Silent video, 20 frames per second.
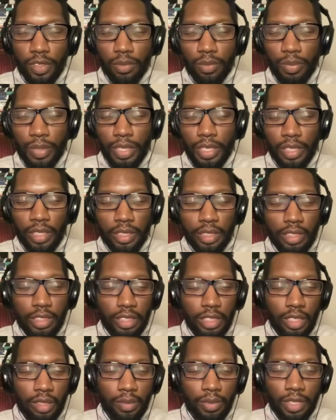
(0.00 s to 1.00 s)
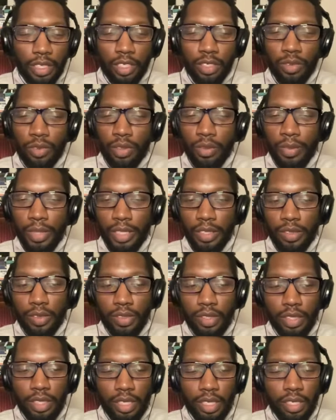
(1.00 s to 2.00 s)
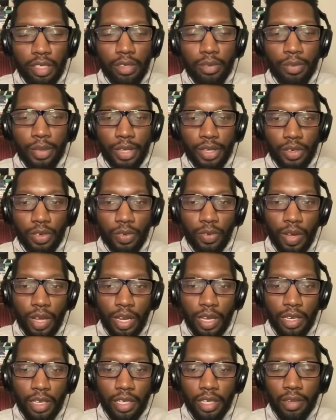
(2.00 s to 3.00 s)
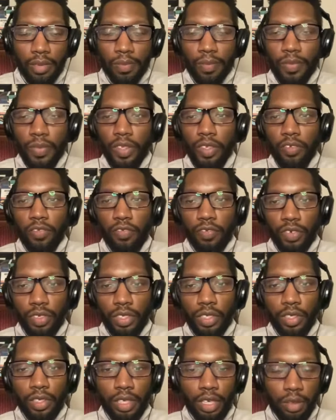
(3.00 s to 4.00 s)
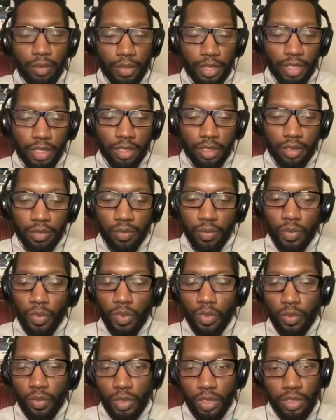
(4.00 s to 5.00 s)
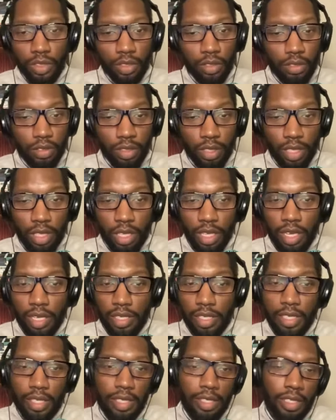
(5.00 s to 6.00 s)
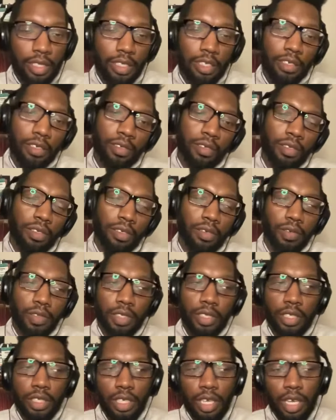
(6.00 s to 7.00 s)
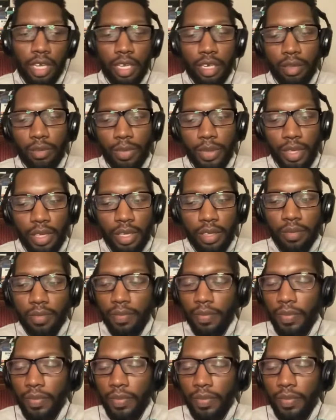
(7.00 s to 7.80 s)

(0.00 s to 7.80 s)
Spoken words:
PNG because you want to make sure that the best quality for your image. Once you do all that, just send it on over to KDP.